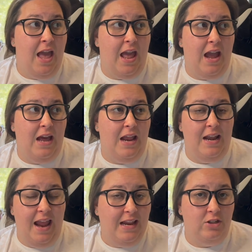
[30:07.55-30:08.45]
and an
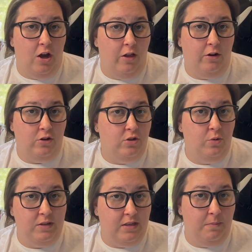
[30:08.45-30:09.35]
$8
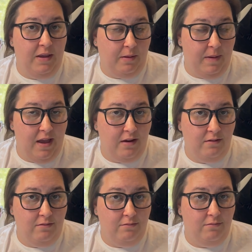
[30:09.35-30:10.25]
twist and pick pen,